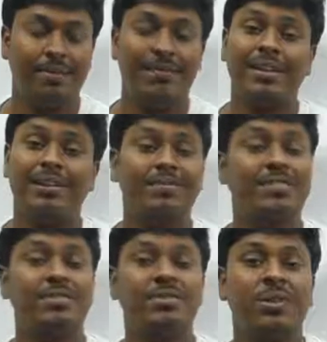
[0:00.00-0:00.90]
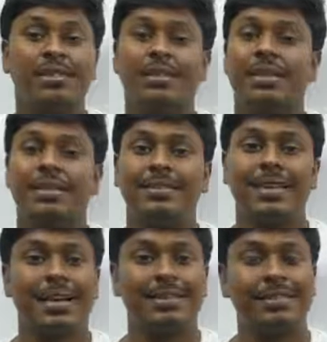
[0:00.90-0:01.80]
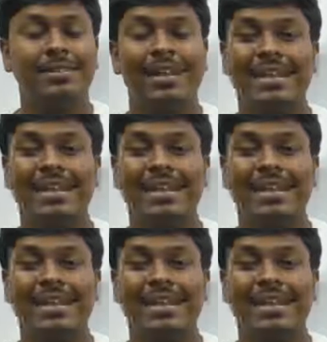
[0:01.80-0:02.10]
where the first question that is asked in